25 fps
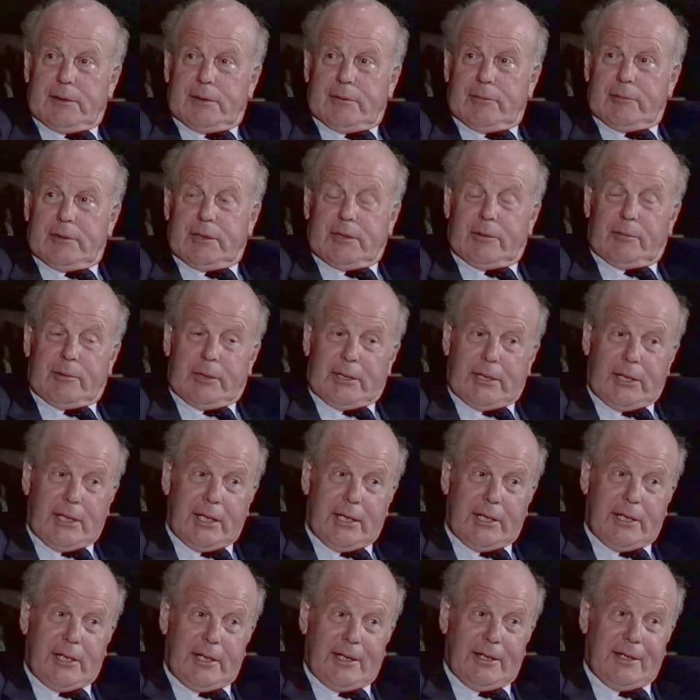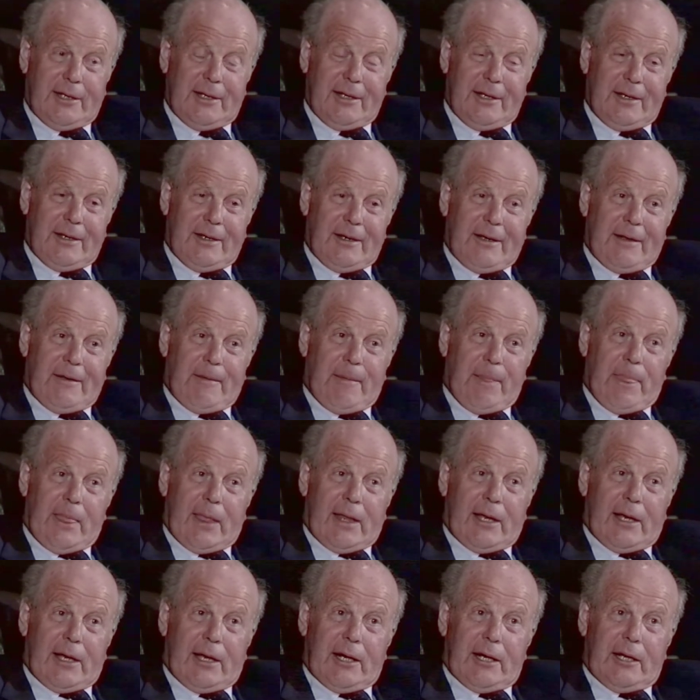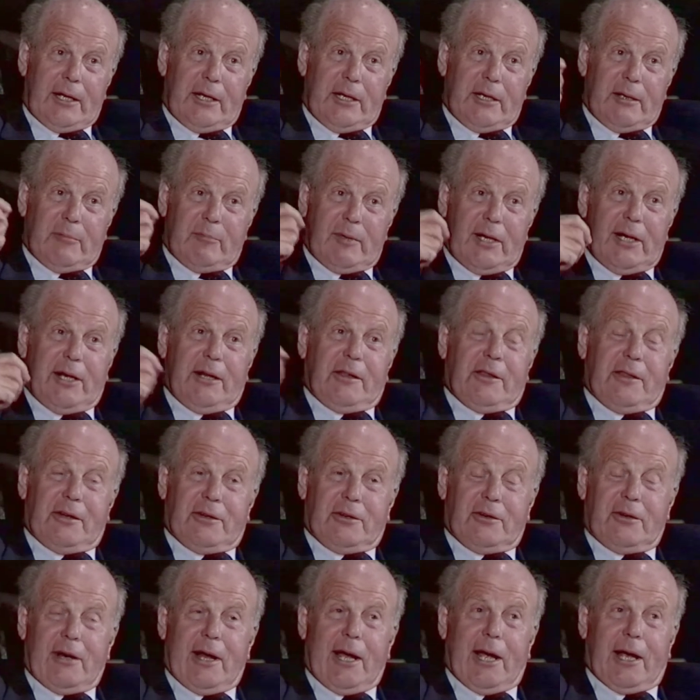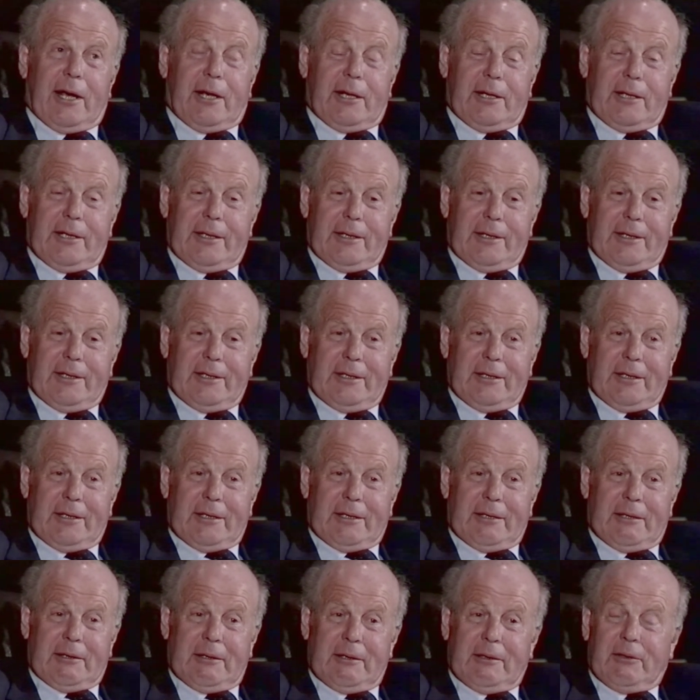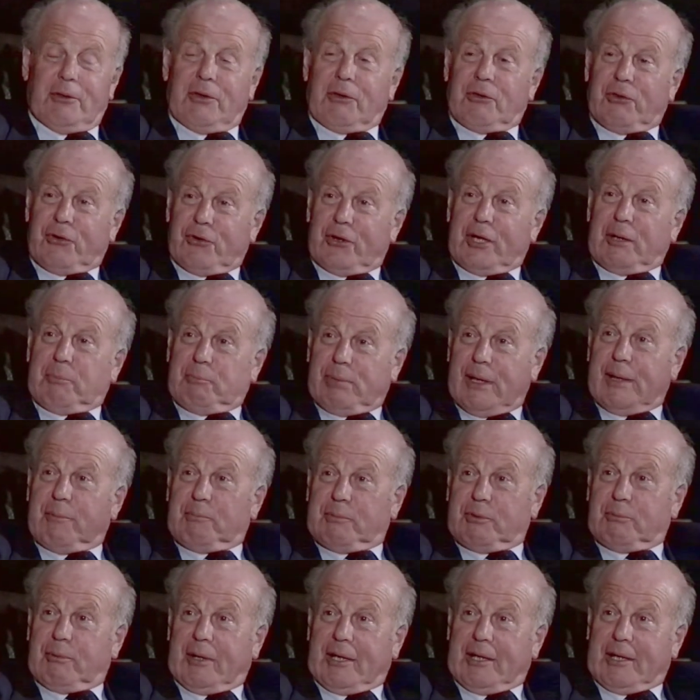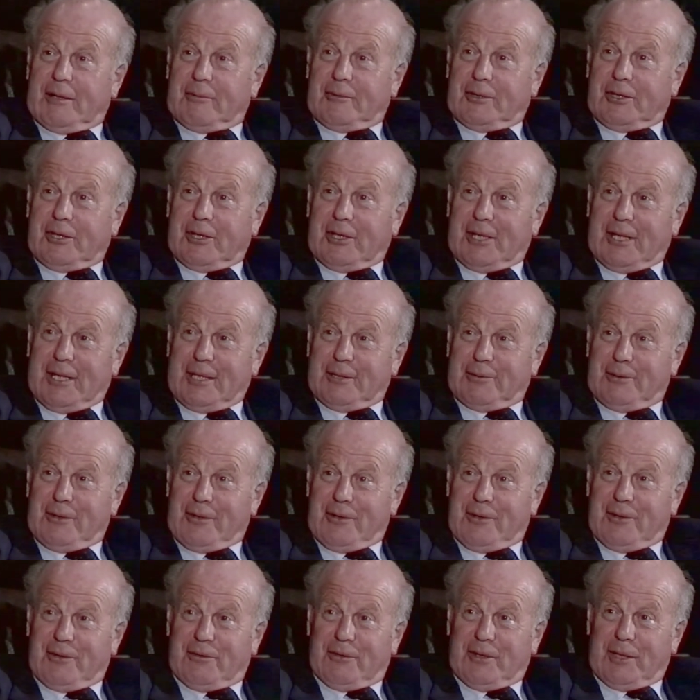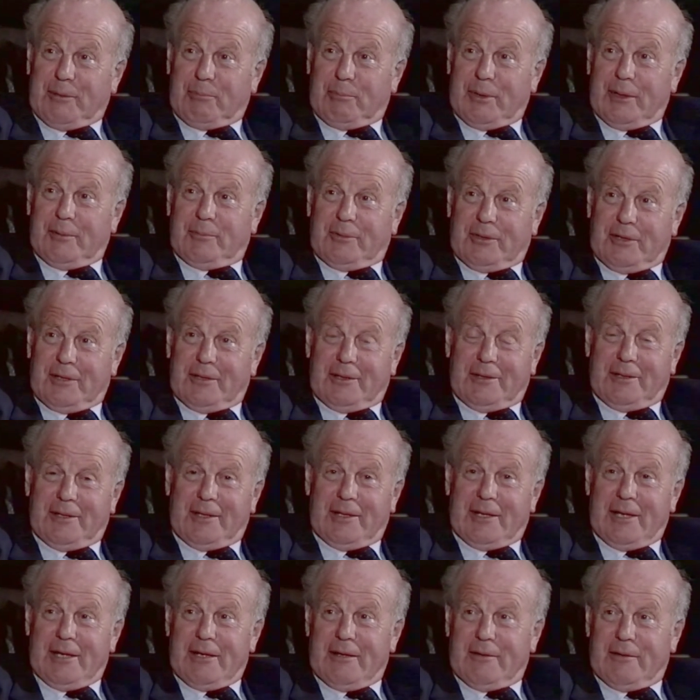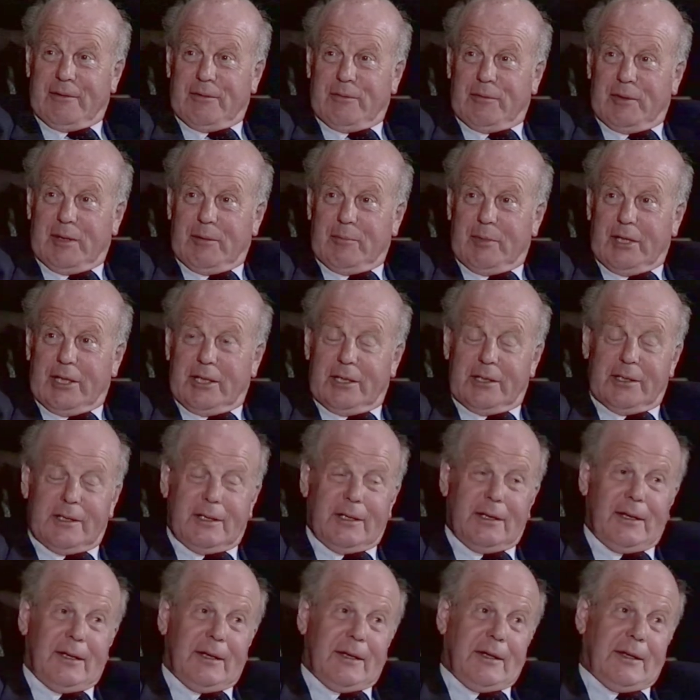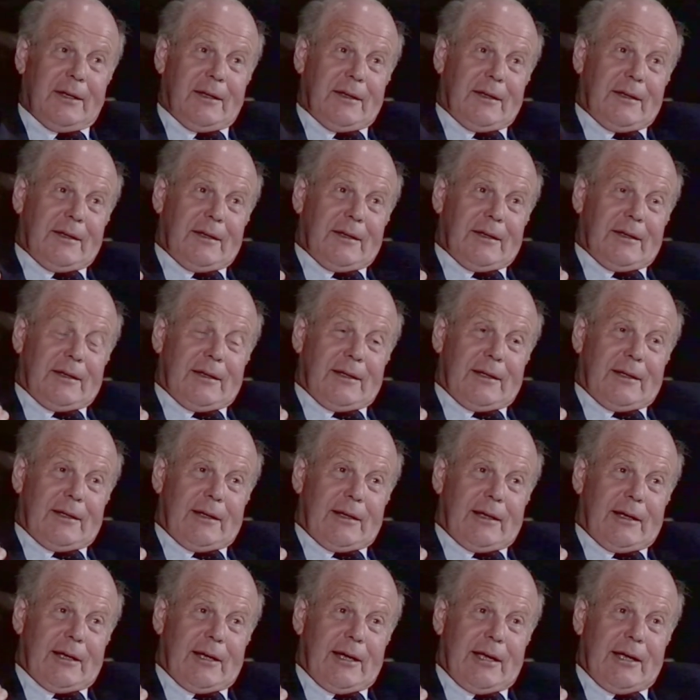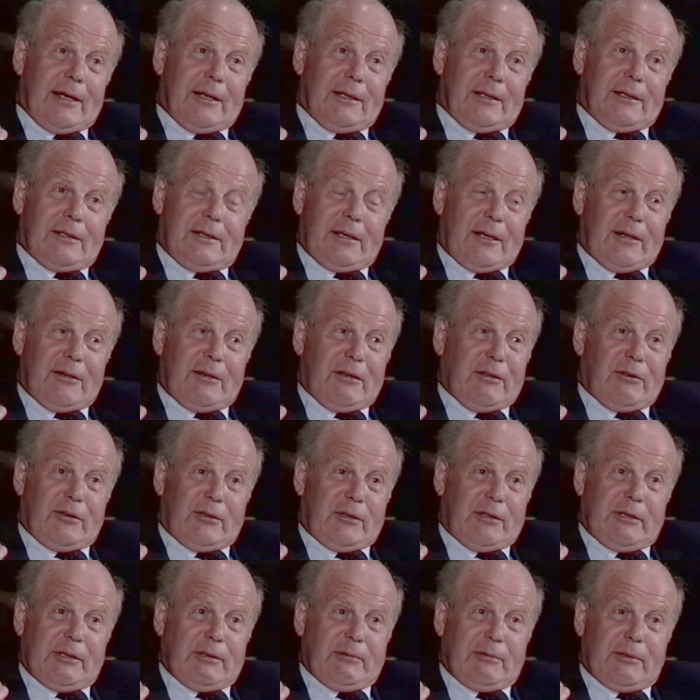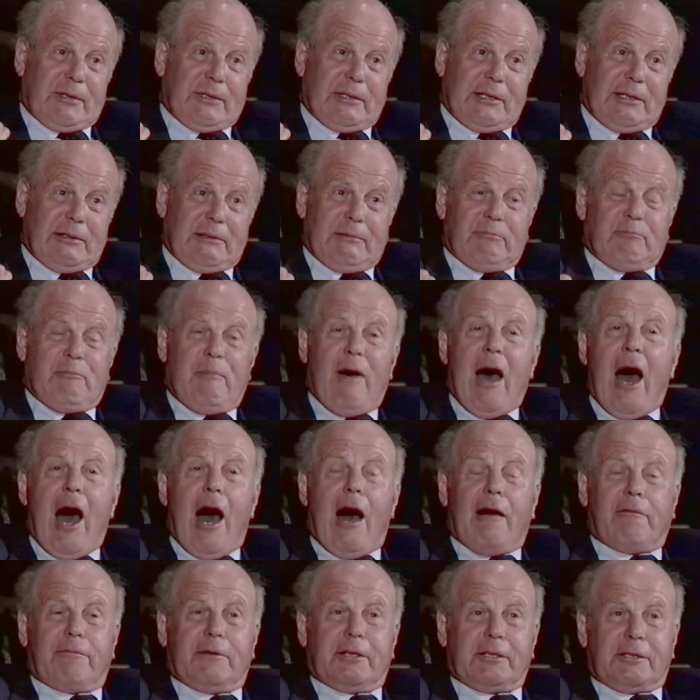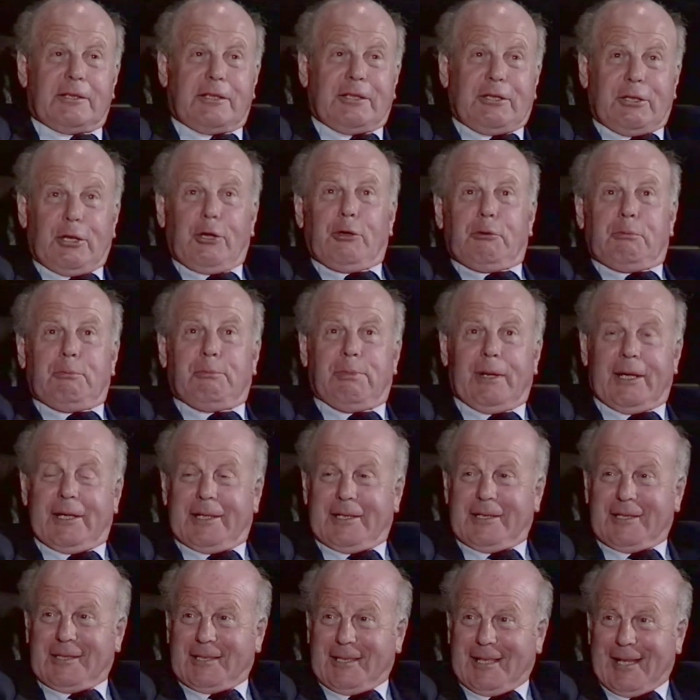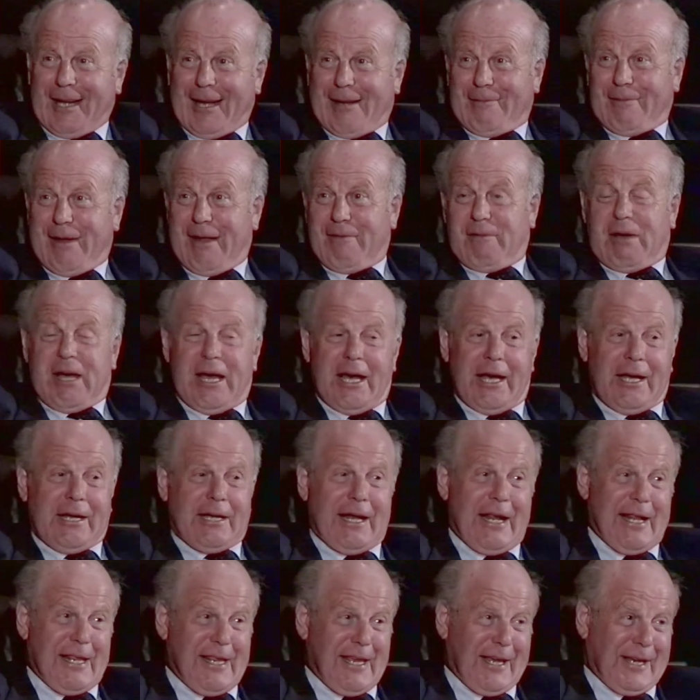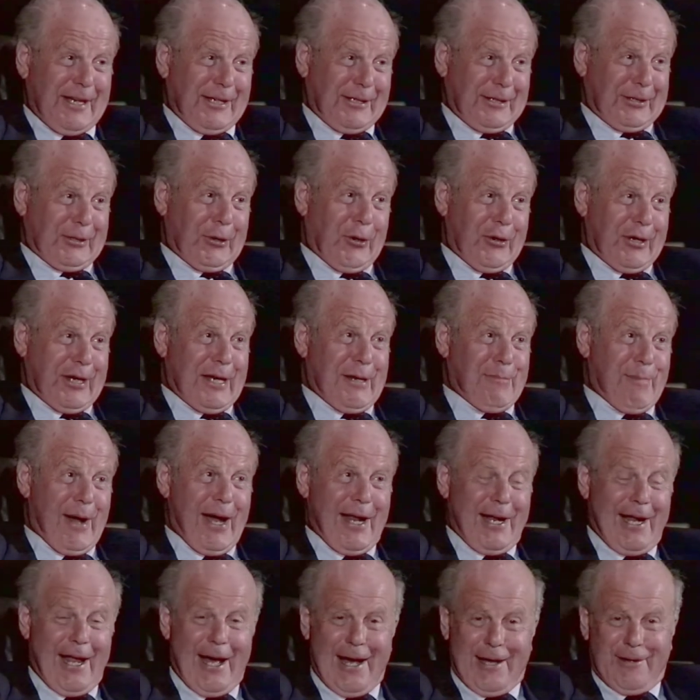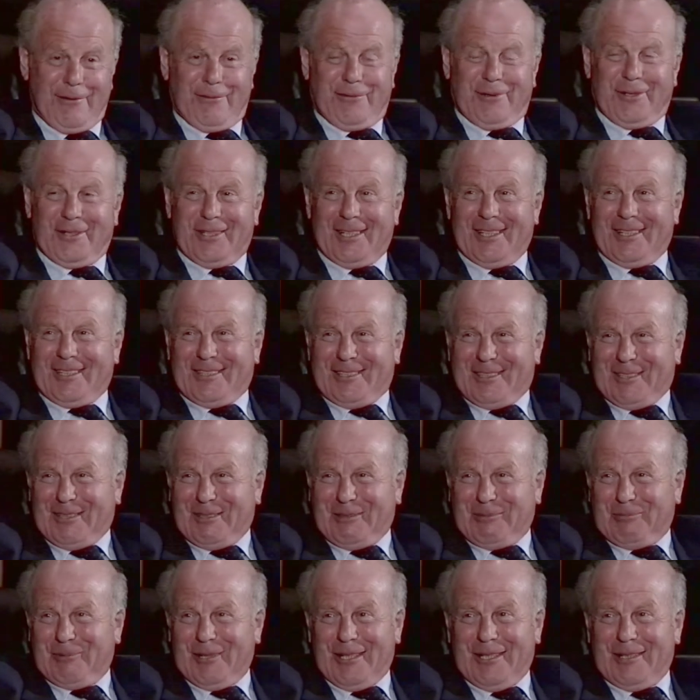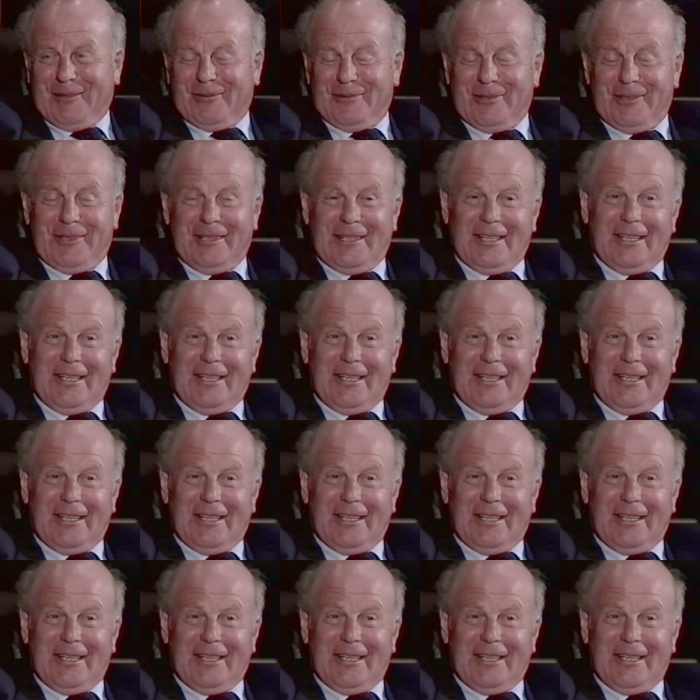which we did. And in the middle of the track, the 3 pips went. There were the days when the 3 pips at the end of 3 minutes. And Tony thought this was marvellous, super. He said, I've never heard anything as good in my life. It was wonderful.